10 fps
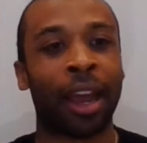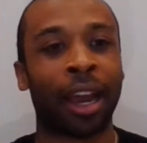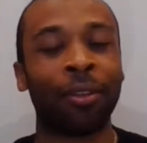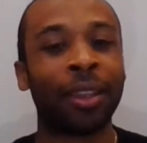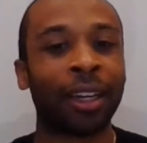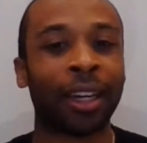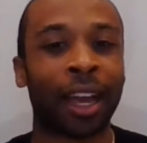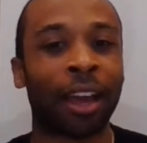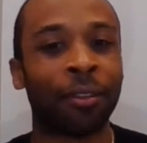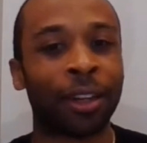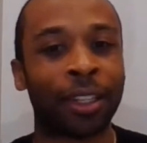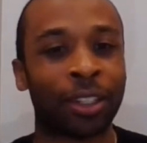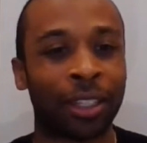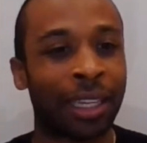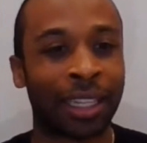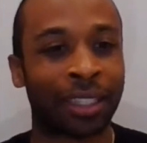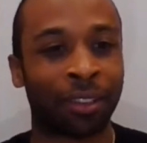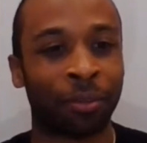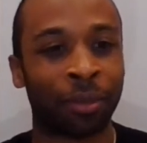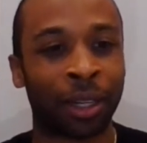everything in heaven is
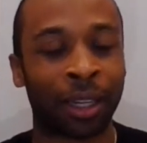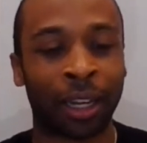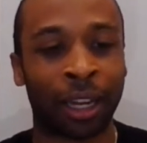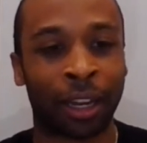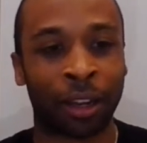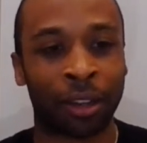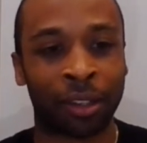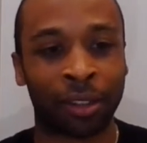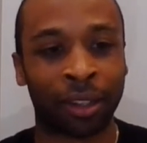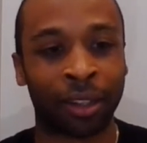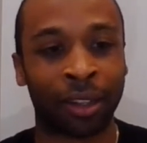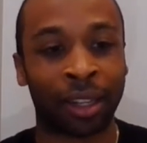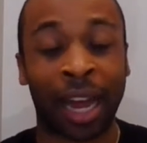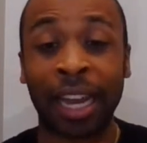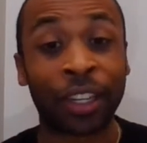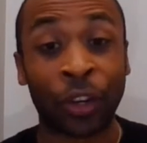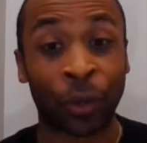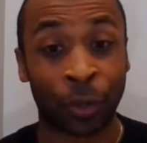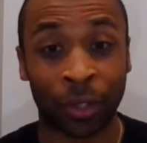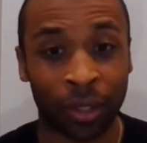light
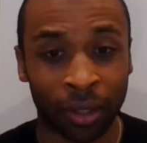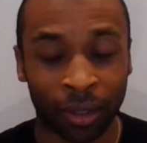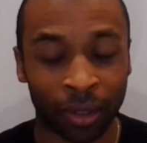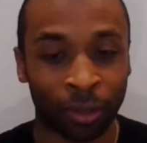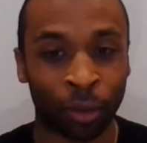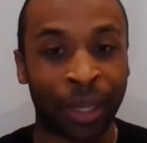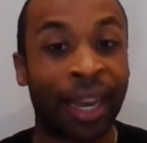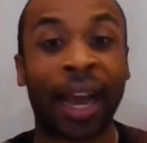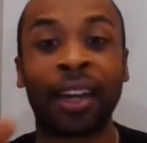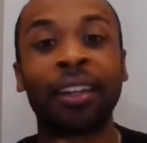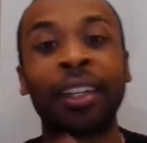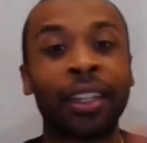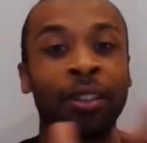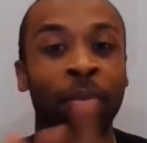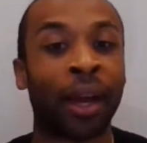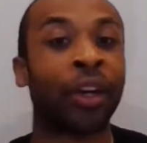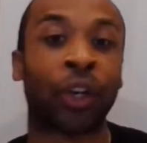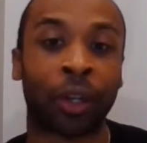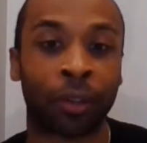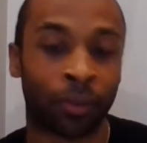years, realities
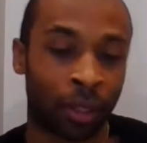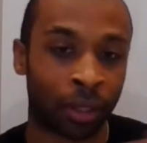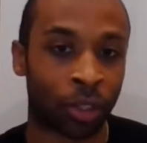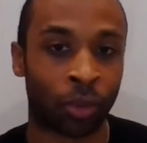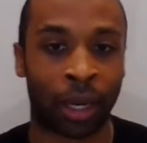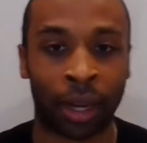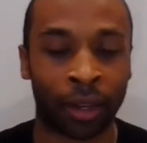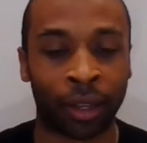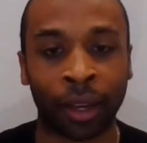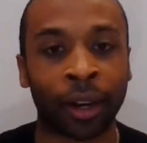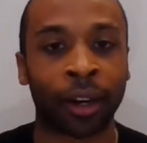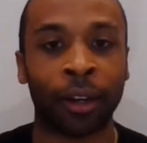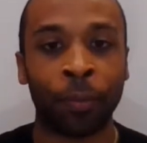better than this reality here.